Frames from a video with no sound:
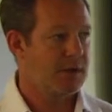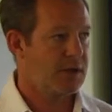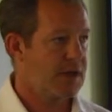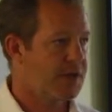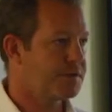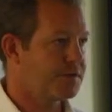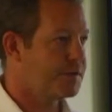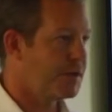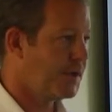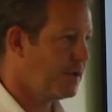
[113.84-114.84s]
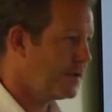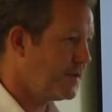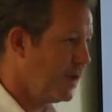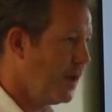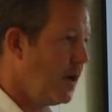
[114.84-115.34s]
in national
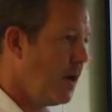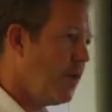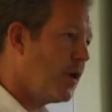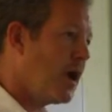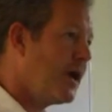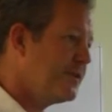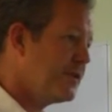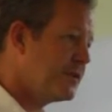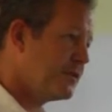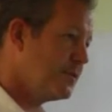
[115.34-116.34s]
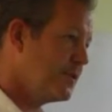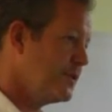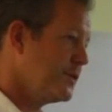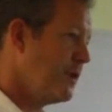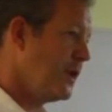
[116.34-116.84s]
security and what kinds of
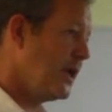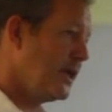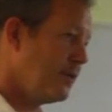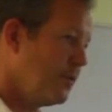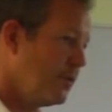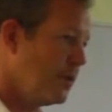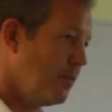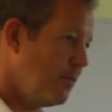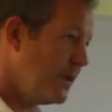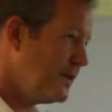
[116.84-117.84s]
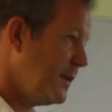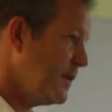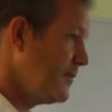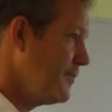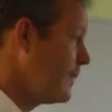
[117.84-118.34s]
discussions are illegal or omitted.
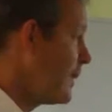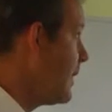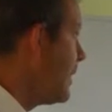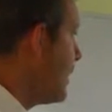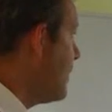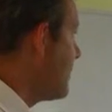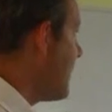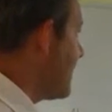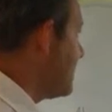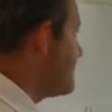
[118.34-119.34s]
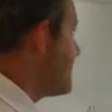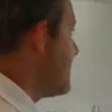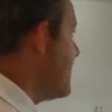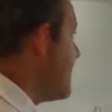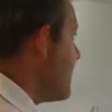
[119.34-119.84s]
And that led us to
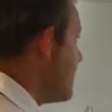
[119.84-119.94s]
think,